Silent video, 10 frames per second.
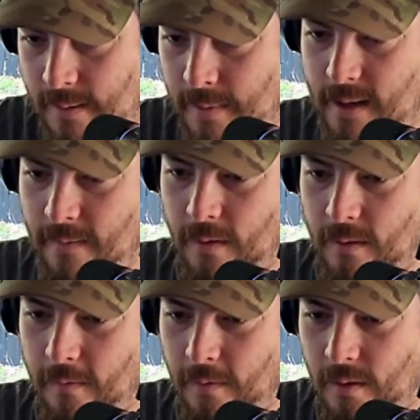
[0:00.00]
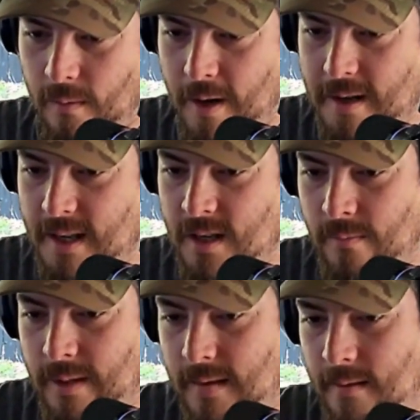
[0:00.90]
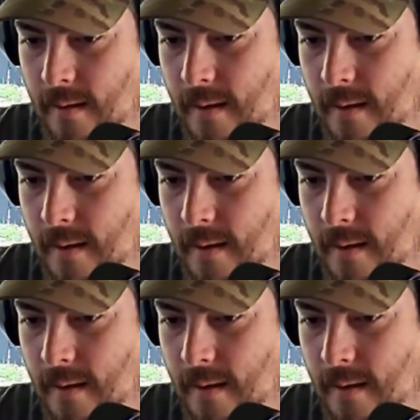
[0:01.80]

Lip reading: anybody for the presidential bid.